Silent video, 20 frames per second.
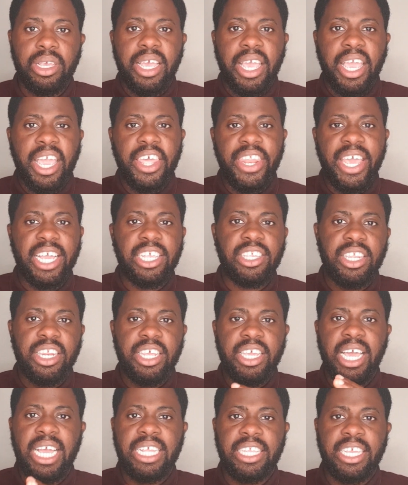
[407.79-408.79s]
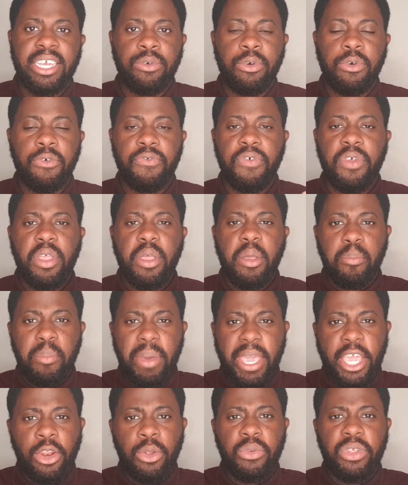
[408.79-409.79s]
connects to the idea of
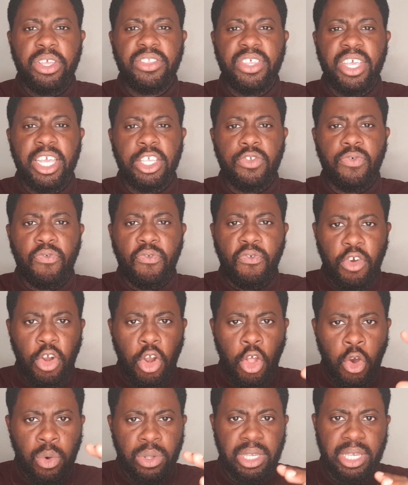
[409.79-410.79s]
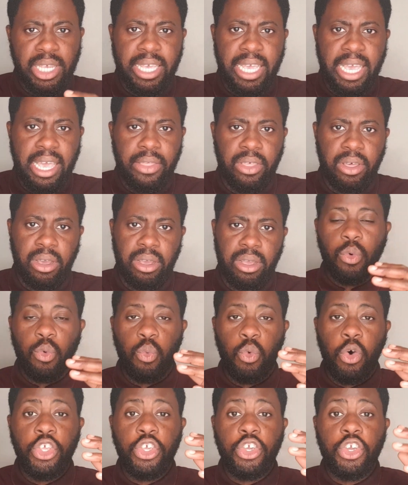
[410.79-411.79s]
making all these things flow together.
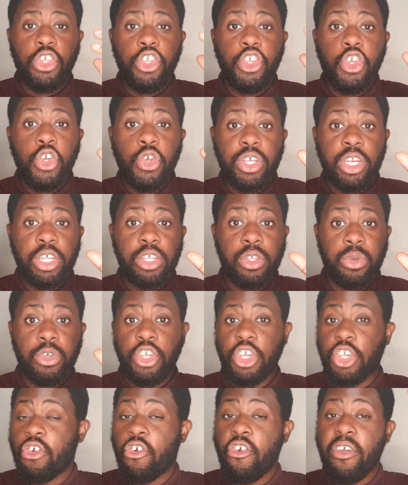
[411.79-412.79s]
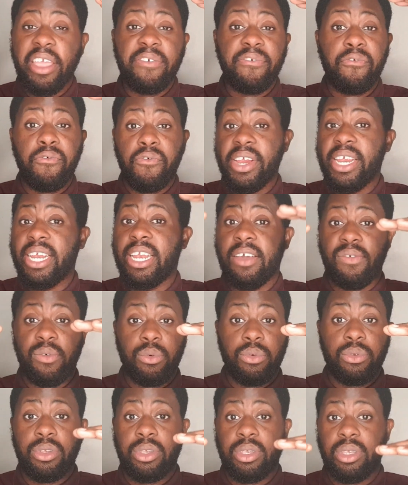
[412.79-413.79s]
What you can usually do is just create 3
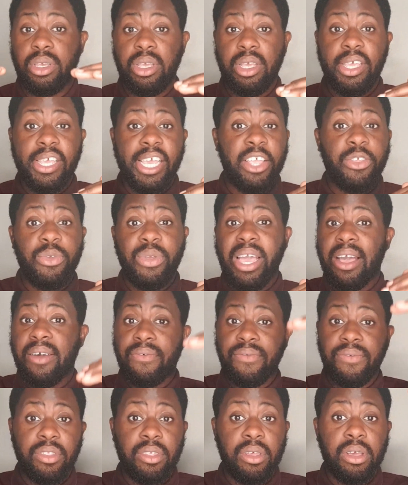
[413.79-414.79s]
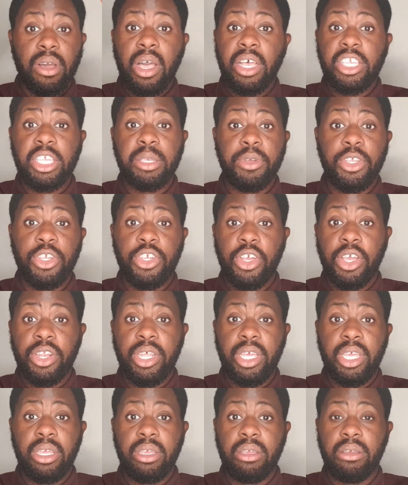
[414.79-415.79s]
levels, and you have customer
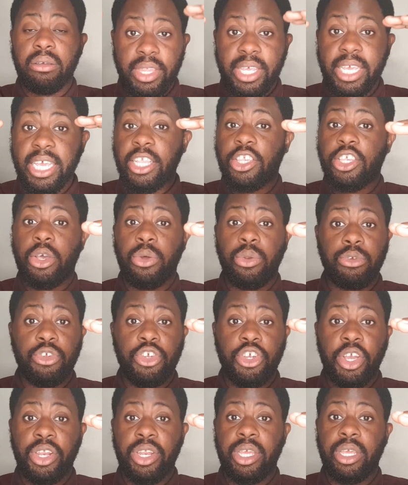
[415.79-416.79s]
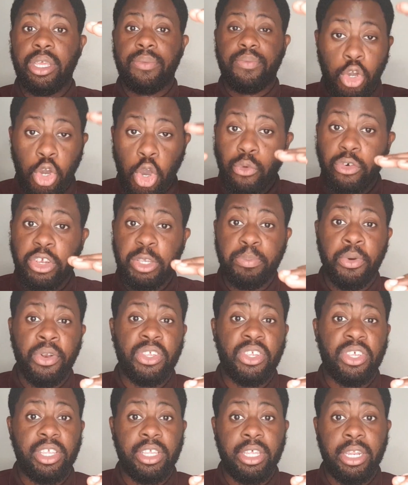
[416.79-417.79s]
journey, internal journey, correspondence
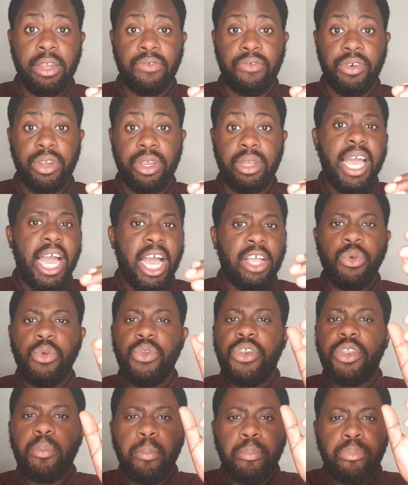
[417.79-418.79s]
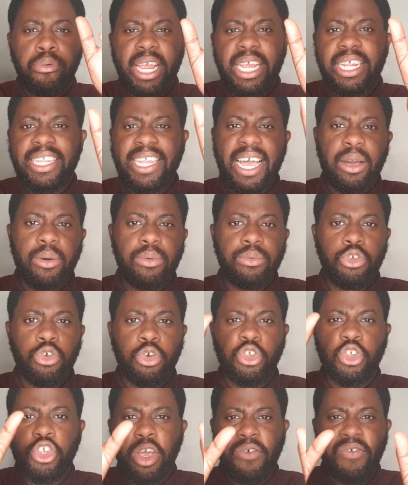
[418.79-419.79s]
and delivery. And you break down your
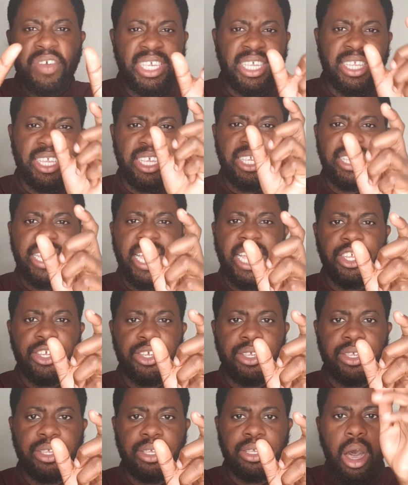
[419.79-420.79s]
service into stages.